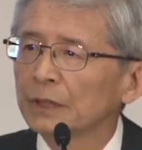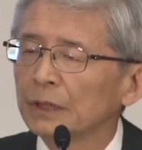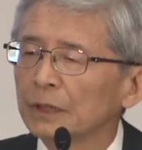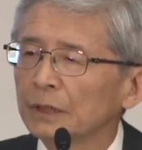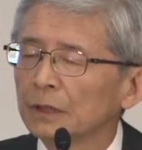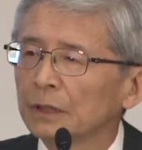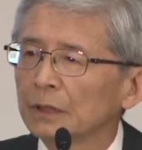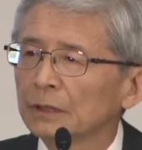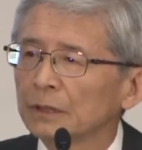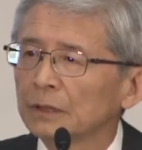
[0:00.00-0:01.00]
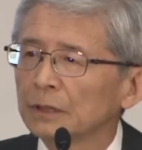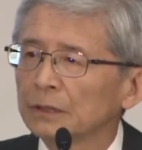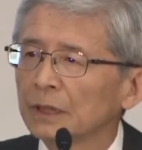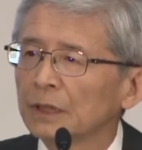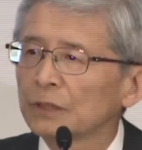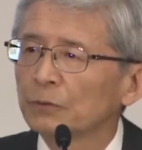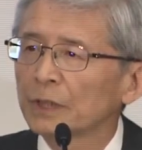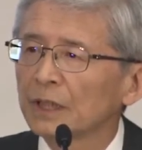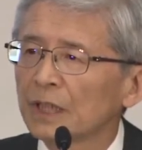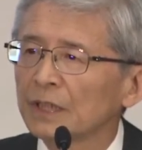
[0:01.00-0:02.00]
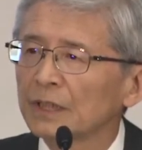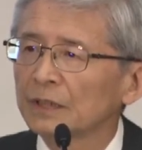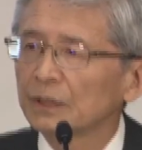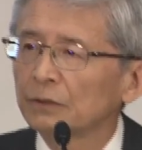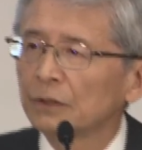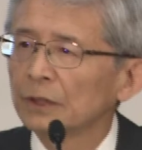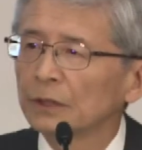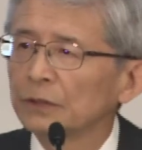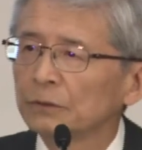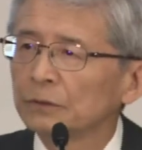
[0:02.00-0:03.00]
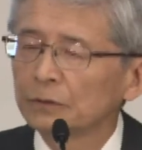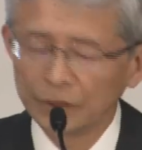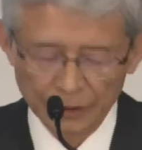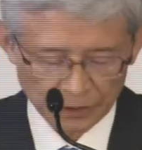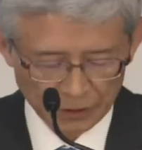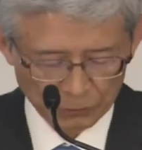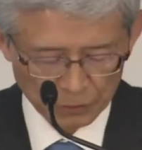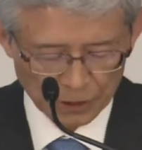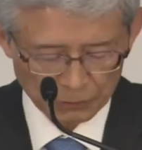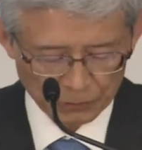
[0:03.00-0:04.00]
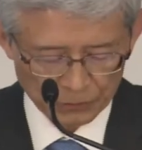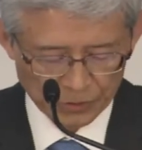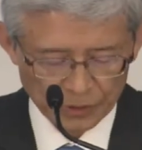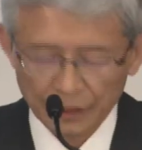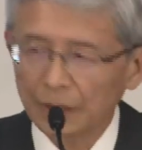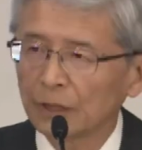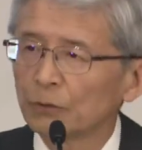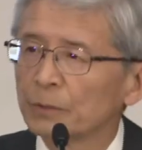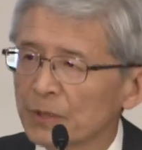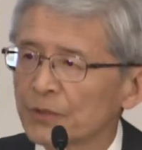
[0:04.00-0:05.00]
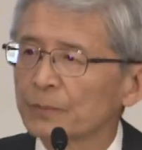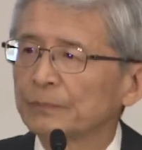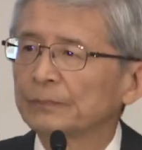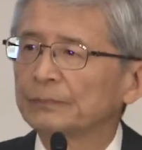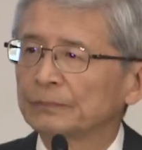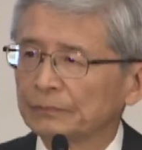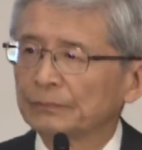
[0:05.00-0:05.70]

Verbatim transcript: reduction was caused by uh, unfavorable uh, product mix as well. And thanks to the